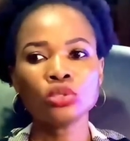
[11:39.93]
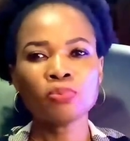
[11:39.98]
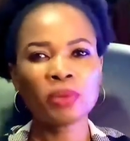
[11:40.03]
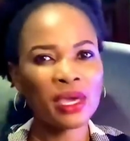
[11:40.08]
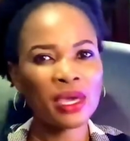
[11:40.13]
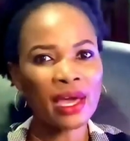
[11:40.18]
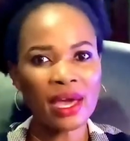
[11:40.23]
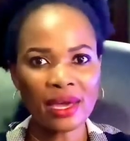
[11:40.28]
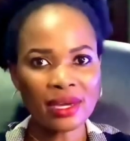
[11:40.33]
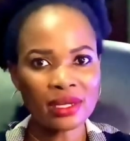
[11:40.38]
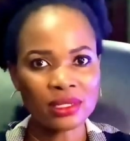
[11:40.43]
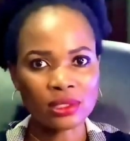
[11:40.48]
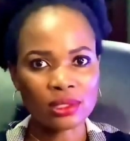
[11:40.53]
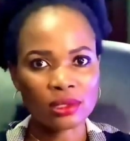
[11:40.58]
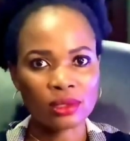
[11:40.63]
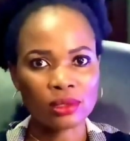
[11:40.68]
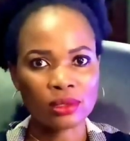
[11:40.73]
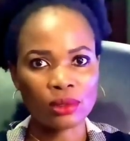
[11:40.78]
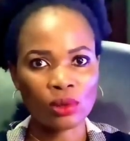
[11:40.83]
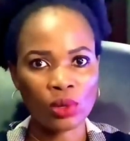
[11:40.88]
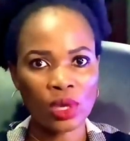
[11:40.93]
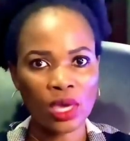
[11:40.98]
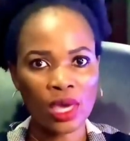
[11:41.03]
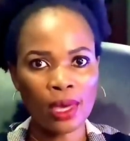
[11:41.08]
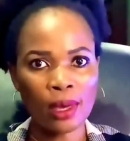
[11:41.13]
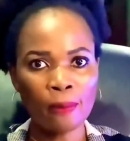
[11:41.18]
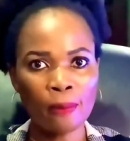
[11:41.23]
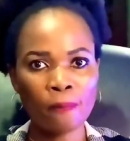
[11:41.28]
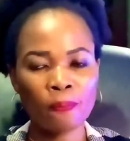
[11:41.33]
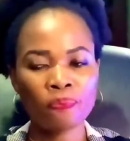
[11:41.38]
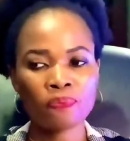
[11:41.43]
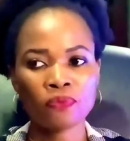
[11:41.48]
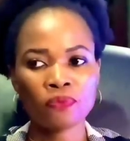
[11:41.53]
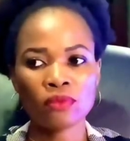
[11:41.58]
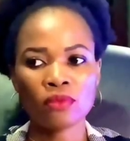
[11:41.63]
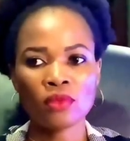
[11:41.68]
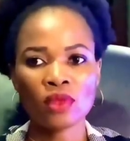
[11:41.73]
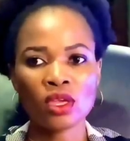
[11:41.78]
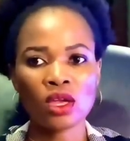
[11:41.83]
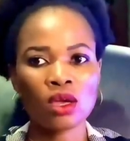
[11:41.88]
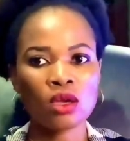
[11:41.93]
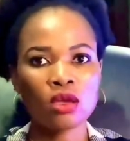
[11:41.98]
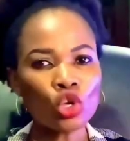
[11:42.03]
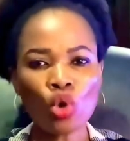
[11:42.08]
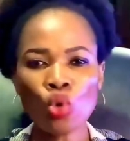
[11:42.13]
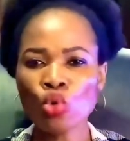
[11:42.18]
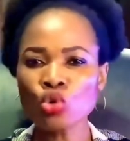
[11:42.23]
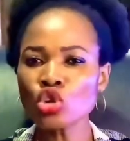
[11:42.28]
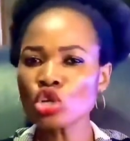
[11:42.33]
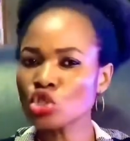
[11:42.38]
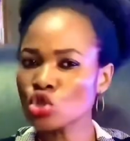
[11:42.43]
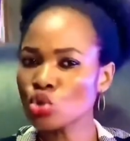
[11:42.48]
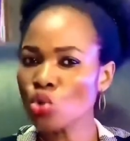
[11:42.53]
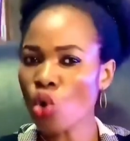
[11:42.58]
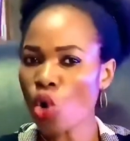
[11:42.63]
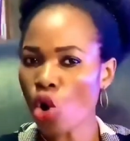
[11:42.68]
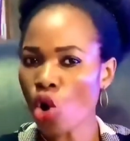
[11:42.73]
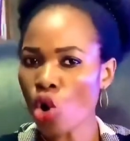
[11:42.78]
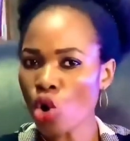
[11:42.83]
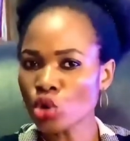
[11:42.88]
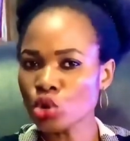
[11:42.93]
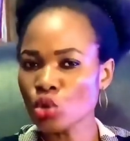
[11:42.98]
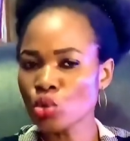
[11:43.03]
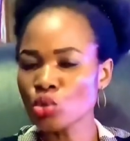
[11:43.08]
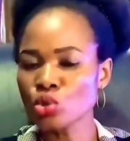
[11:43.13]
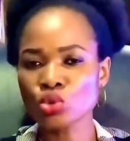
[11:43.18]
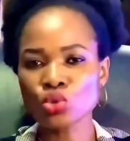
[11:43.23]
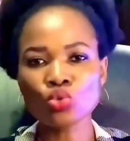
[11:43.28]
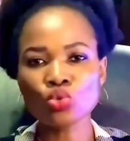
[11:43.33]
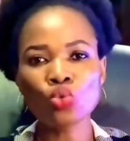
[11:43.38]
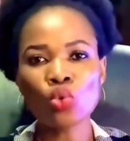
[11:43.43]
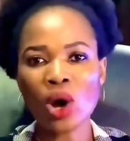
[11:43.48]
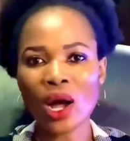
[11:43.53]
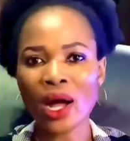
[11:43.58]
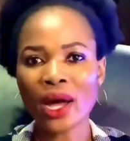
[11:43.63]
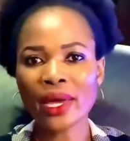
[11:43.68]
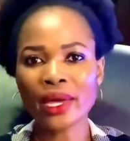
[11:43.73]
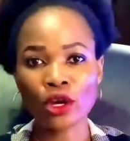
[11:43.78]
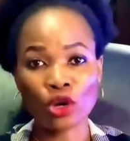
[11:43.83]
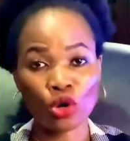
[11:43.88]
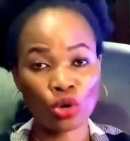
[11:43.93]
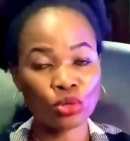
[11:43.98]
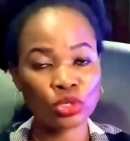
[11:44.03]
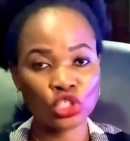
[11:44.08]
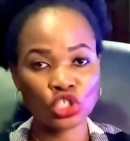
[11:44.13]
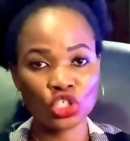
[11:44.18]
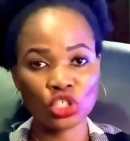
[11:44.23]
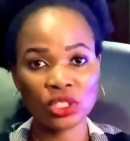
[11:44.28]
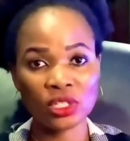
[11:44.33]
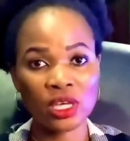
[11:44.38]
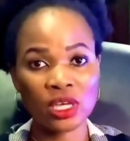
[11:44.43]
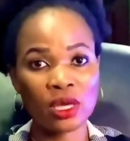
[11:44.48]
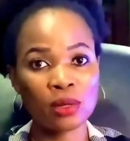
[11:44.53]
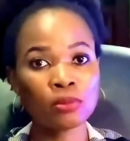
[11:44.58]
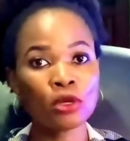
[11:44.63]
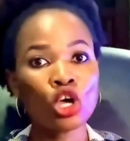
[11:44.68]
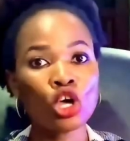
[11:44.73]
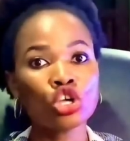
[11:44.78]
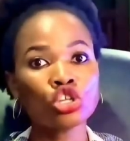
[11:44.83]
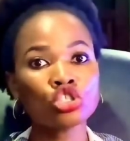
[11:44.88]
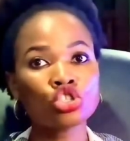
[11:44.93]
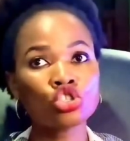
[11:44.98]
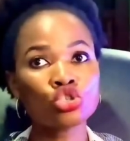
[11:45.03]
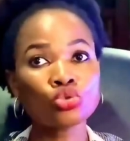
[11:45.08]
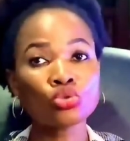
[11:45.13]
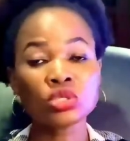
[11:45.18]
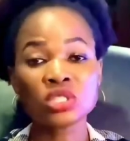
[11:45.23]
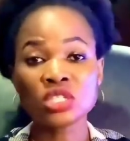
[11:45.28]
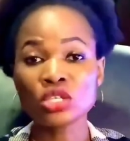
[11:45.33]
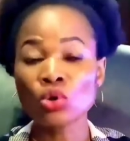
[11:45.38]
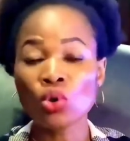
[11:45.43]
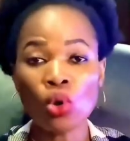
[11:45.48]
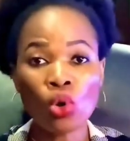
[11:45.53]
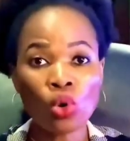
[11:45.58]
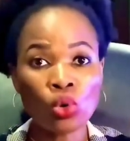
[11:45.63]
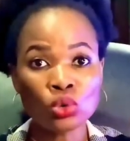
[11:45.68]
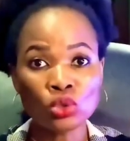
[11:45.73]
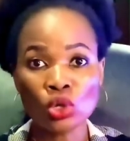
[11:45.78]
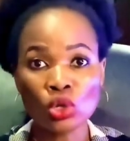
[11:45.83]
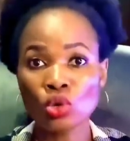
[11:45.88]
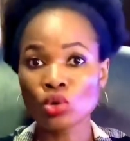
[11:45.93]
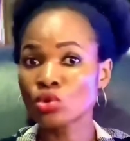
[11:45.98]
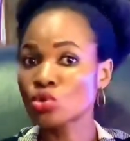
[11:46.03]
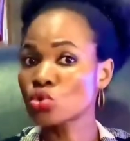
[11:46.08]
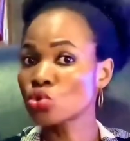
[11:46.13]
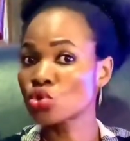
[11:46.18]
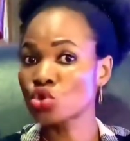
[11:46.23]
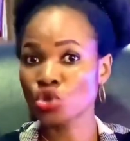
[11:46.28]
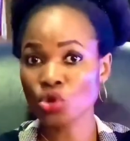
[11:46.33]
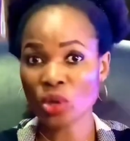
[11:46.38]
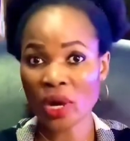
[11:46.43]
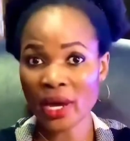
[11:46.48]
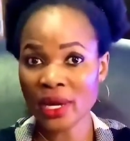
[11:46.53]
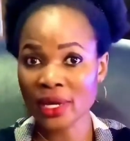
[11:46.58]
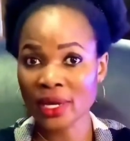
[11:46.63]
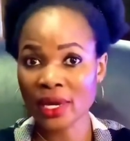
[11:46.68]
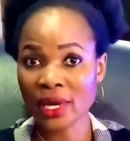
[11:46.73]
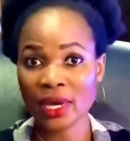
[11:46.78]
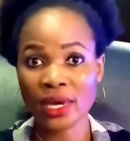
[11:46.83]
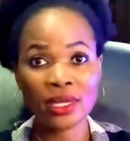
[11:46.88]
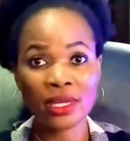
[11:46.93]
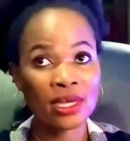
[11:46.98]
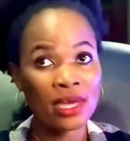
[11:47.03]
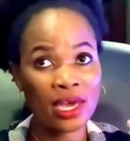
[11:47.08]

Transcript: be kind, okay? Kudos to all those who are encouraging them to still hold on, to try again.